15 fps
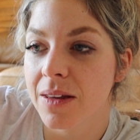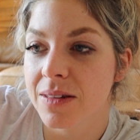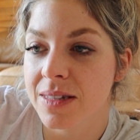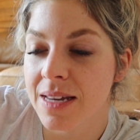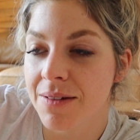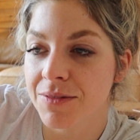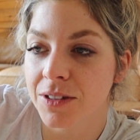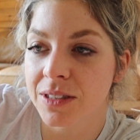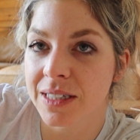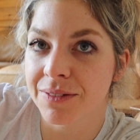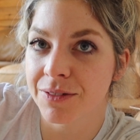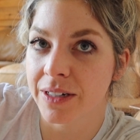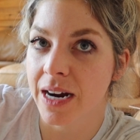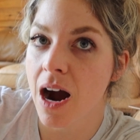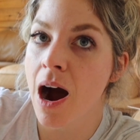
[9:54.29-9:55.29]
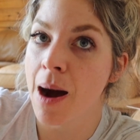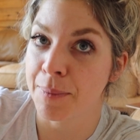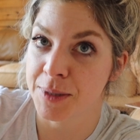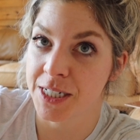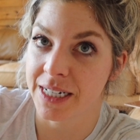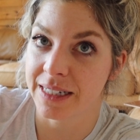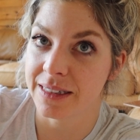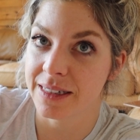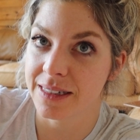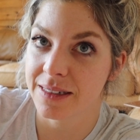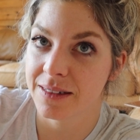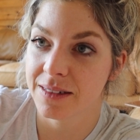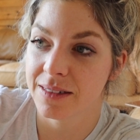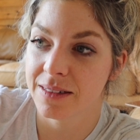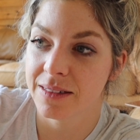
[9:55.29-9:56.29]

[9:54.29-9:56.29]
several different options.